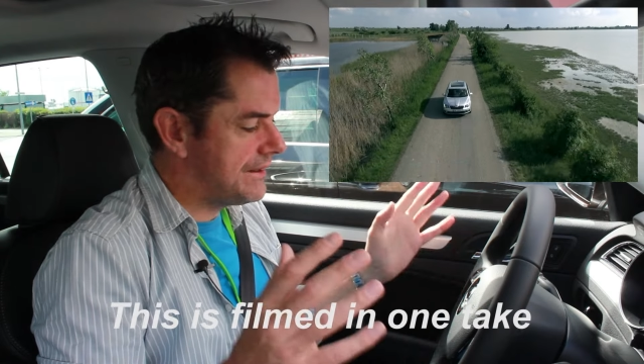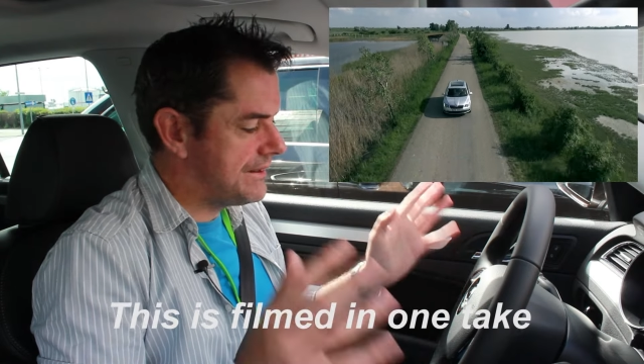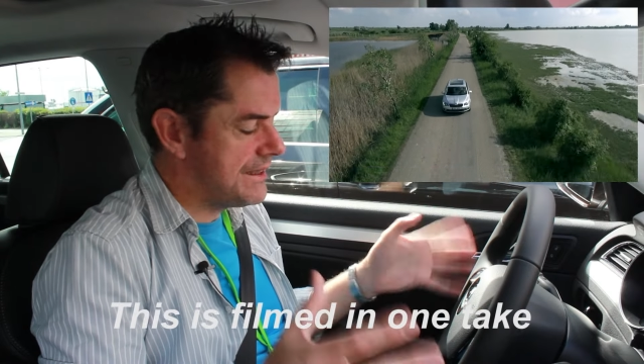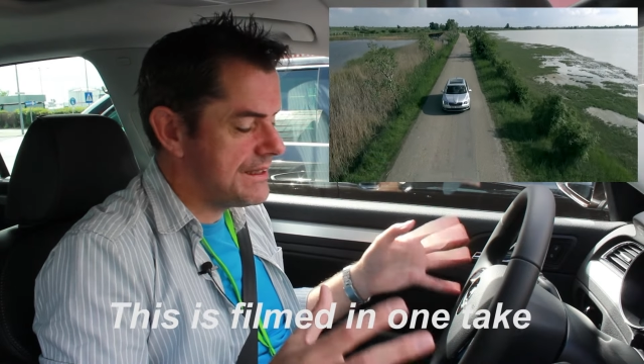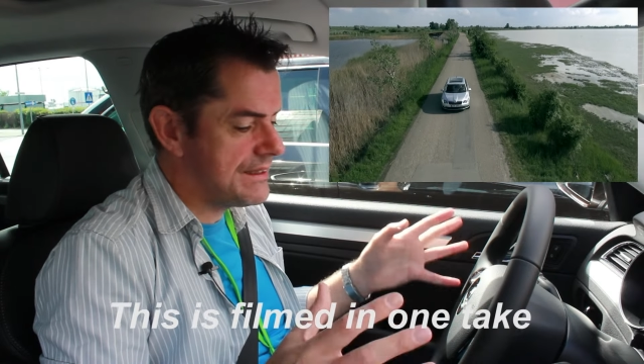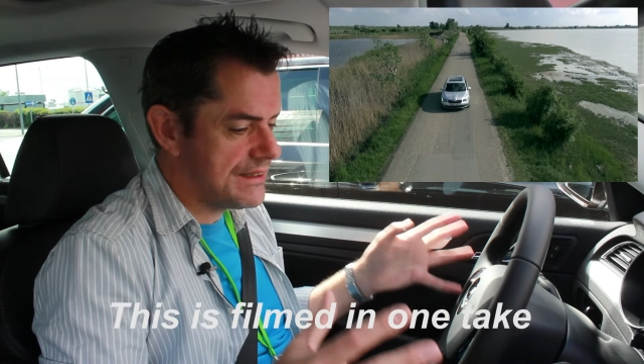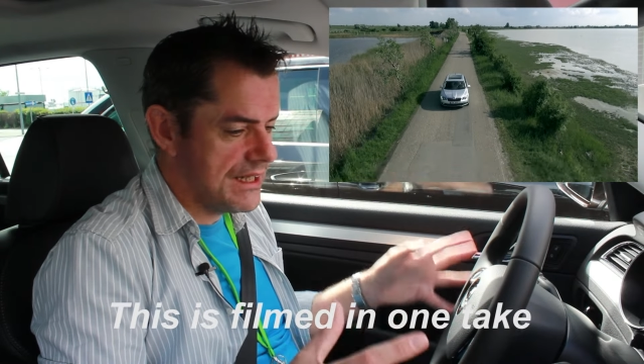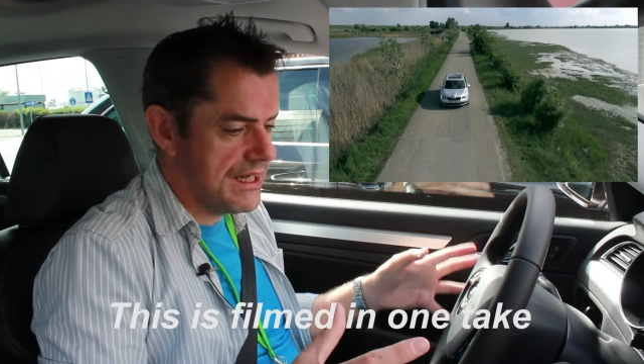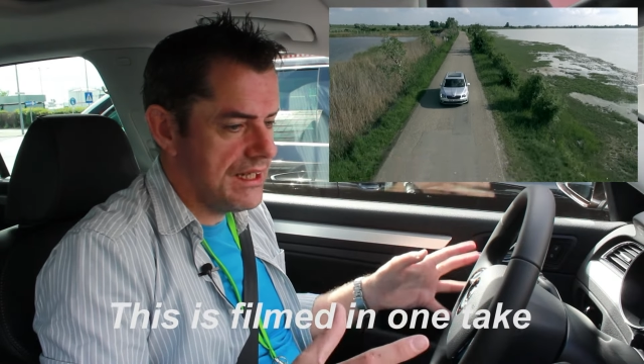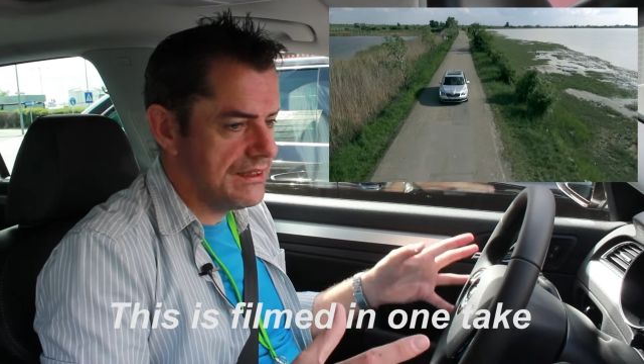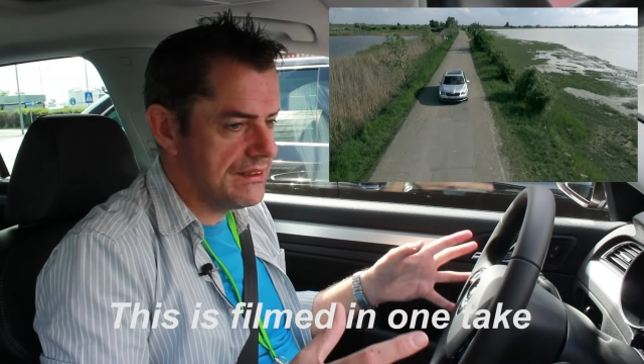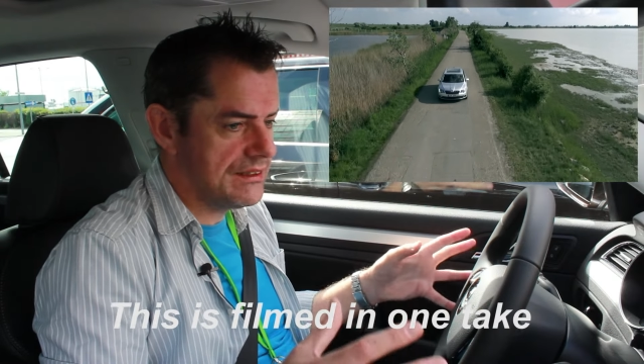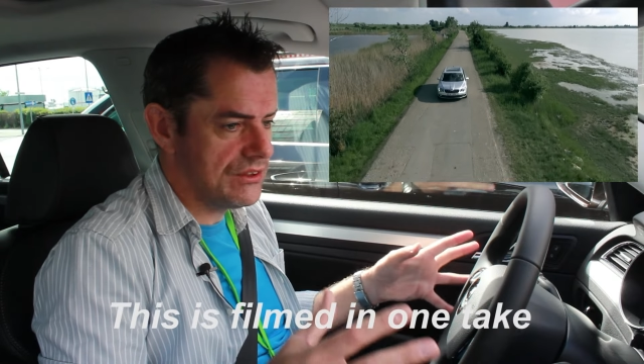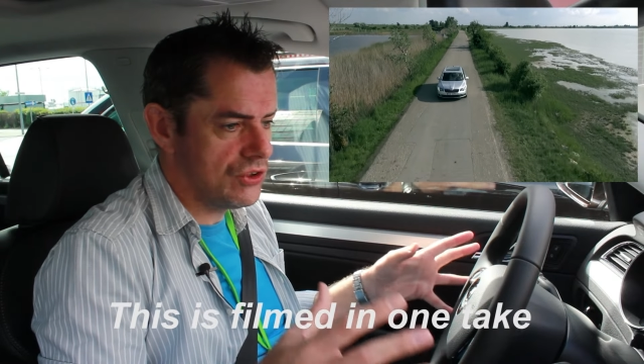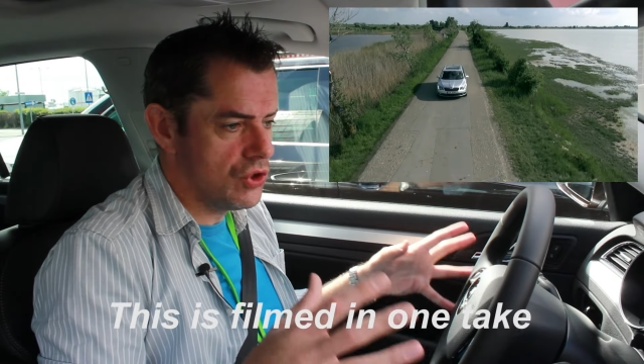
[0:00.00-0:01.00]
This
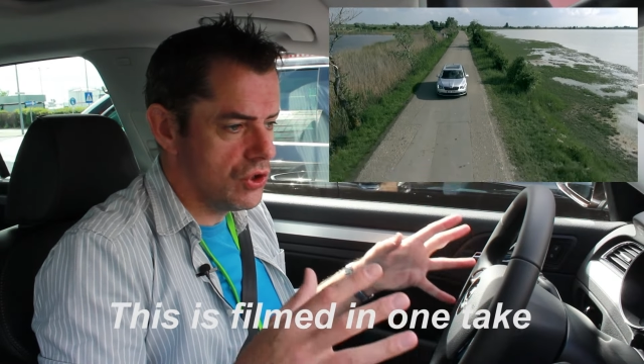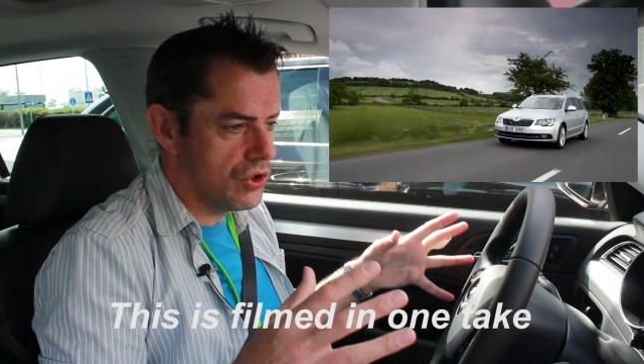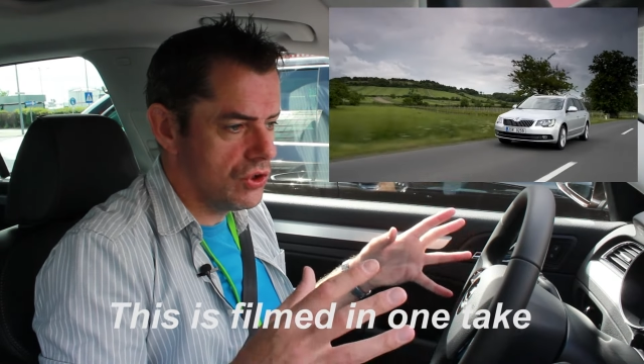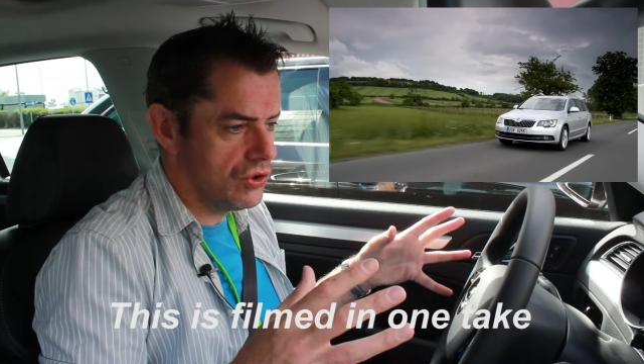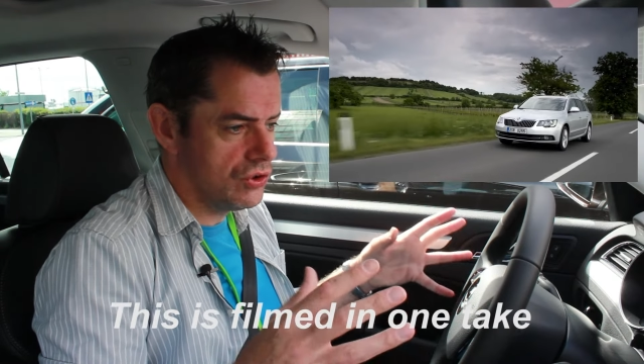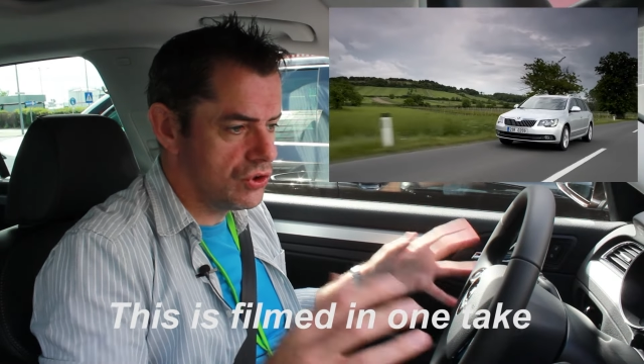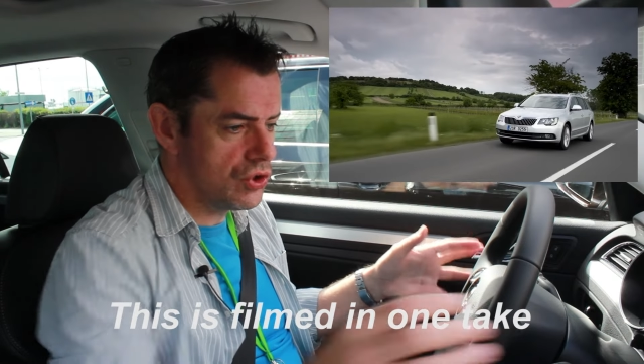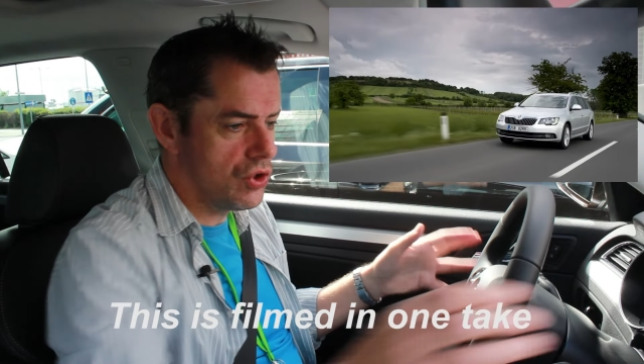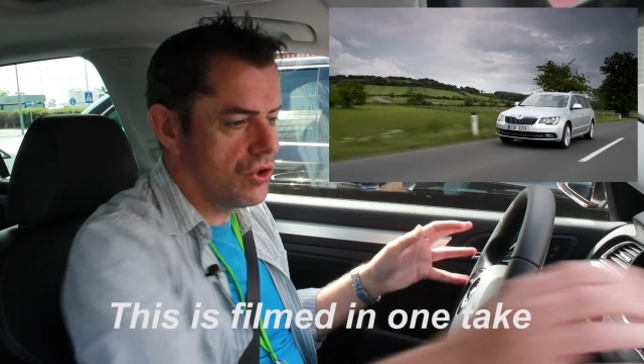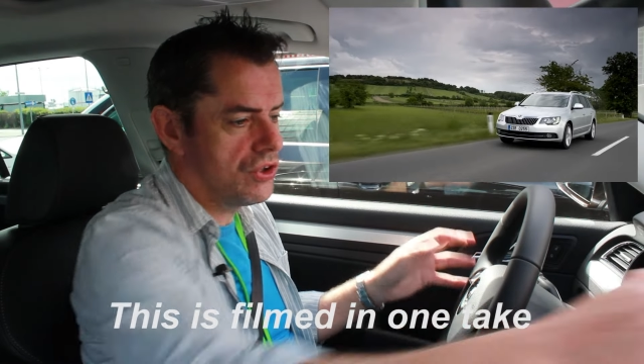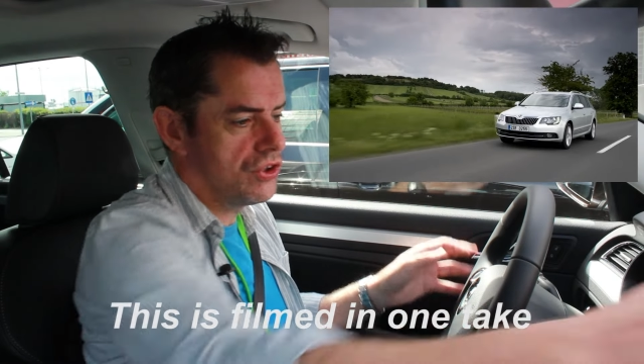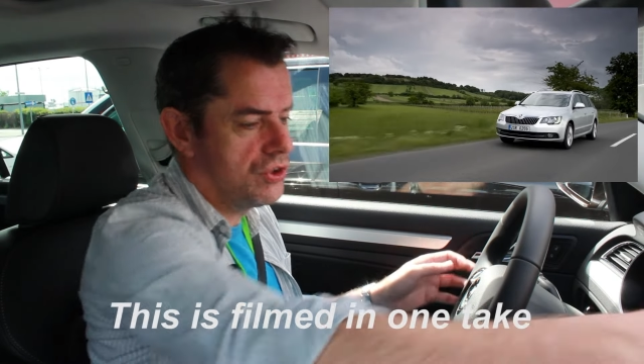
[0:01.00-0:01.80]
is the Skoda